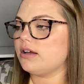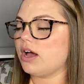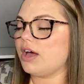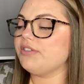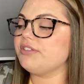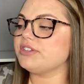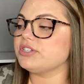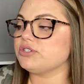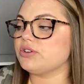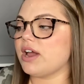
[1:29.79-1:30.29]
On
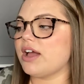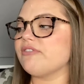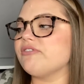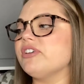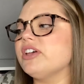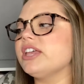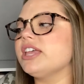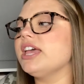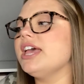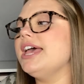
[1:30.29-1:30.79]
this
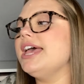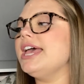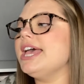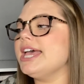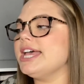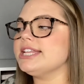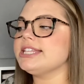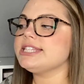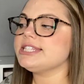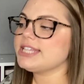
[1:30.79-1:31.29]
graphic,
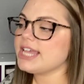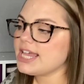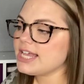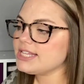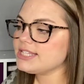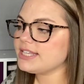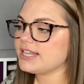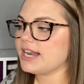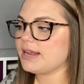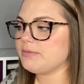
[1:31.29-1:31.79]
it
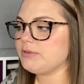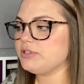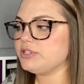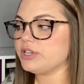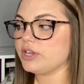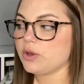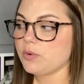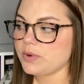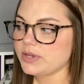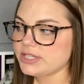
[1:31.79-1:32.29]
says that I'm
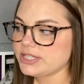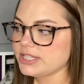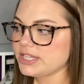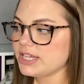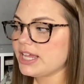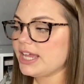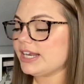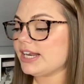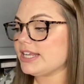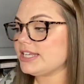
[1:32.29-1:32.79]
using
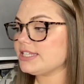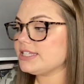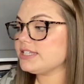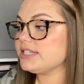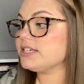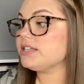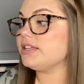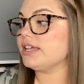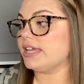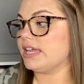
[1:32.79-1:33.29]
Quizlet, and I
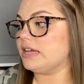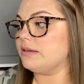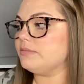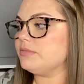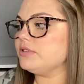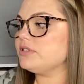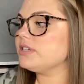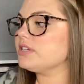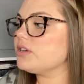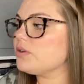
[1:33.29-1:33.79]
still am
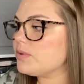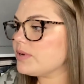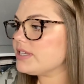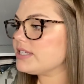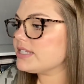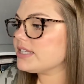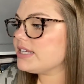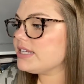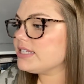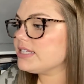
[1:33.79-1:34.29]
using
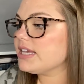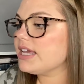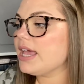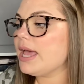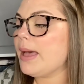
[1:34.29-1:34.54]
Quizlet.